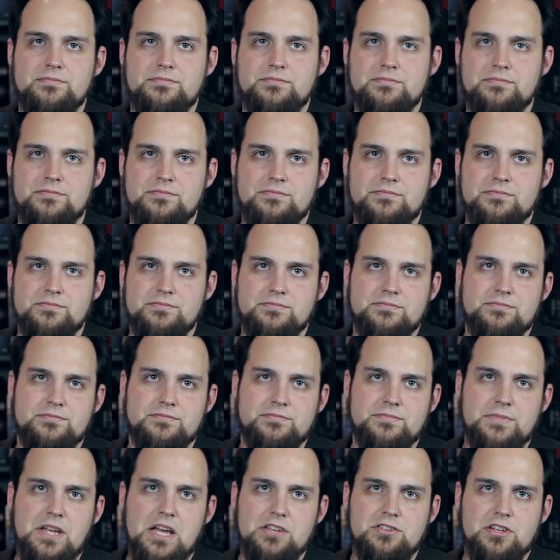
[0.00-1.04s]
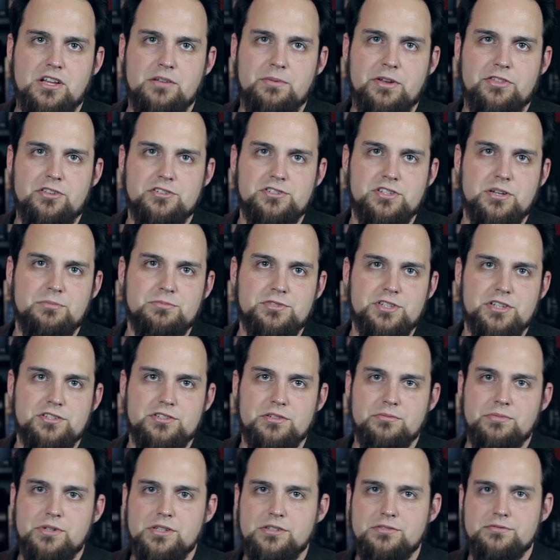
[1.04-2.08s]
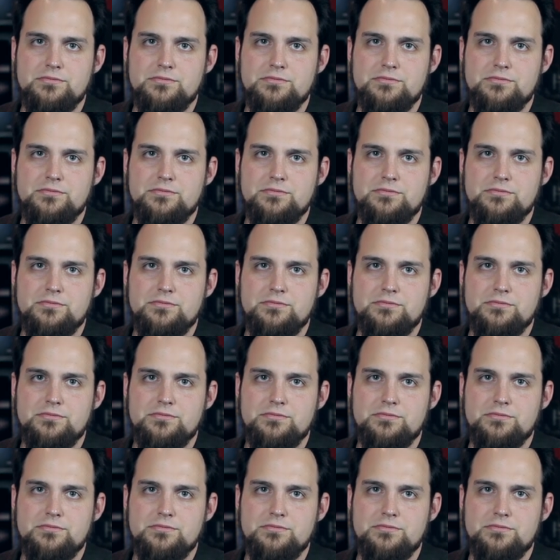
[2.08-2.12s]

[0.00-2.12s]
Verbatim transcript: you win the game. Yeah, it's all about the gem system.